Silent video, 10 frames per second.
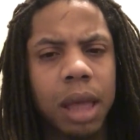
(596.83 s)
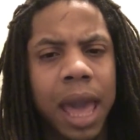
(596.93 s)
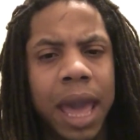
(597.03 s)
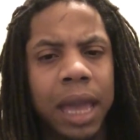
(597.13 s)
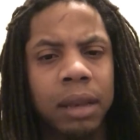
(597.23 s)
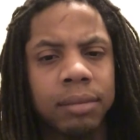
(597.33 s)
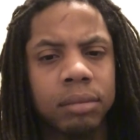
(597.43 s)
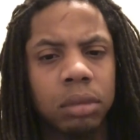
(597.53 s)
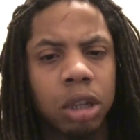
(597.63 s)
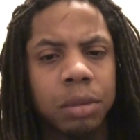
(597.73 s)

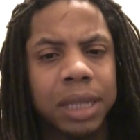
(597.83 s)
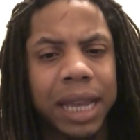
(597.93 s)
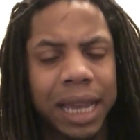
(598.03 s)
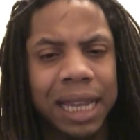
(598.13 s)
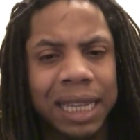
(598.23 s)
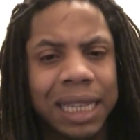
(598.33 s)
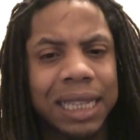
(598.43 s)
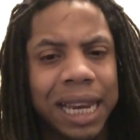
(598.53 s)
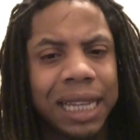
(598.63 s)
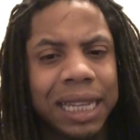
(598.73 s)
And you know what I'm saying.
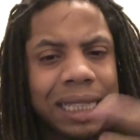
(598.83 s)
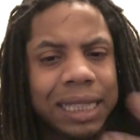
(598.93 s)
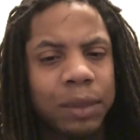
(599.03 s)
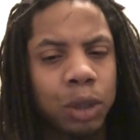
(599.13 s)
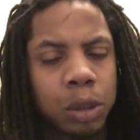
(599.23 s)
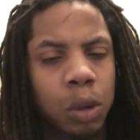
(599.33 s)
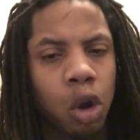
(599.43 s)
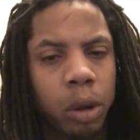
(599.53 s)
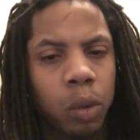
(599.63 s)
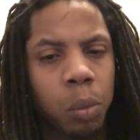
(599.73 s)
He
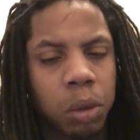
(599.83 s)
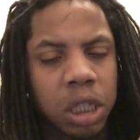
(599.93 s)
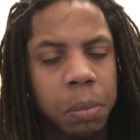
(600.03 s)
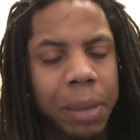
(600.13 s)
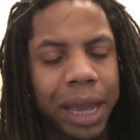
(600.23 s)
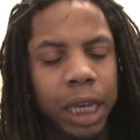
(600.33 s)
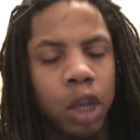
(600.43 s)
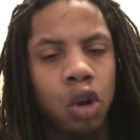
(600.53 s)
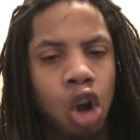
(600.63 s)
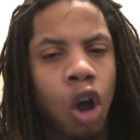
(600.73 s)
was mainly
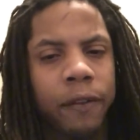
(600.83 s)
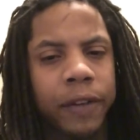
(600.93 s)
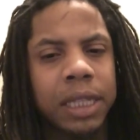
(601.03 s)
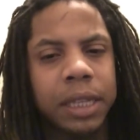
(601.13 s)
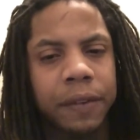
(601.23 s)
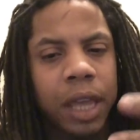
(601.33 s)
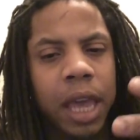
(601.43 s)
on the offensive.